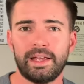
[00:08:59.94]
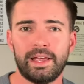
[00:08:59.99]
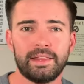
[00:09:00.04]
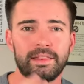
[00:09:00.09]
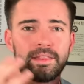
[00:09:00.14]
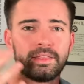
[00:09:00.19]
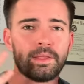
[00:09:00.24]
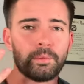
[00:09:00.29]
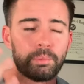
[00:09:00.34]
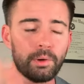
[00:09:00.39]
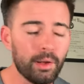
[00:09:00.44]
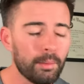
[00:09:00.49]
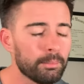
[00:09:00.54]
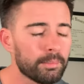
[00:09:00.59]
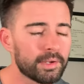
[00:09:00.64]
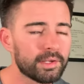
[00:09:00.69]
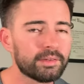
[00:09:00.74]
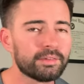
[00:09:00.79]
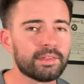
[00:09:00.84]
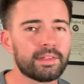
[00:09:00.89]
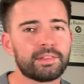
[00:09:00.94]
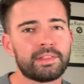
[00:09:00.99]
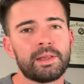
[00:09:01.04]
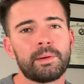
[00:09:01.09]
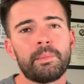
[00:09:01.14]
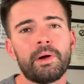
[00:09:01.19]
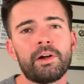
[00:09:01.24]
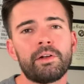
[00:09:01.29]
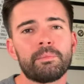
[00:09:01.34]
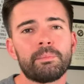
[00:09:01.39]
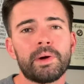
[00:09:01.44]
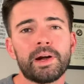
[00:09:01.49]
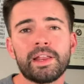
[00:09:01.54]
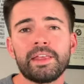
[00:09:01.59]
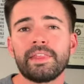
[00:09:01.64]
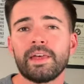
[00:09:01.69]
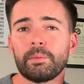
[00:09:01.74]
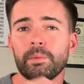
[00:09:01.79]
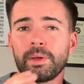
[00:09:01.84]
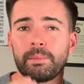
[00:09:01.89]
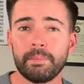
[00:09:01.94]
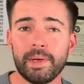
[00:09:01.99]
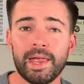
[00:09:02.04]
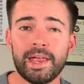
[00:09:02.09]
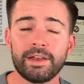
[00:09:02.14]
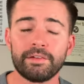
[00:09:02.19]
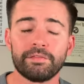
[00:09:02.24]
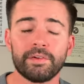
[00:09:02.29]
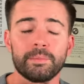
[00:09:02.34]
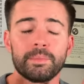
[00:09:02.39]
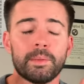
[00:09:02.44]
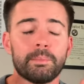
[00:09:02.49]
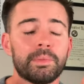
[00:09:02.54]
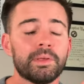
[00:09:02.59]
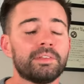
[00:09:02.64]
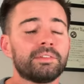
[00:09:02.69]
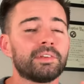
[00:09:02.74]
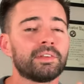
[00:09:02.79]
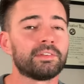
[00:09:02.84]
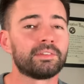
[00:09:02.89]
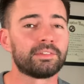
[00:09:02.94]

And the problem is that the amount of money that we made from the business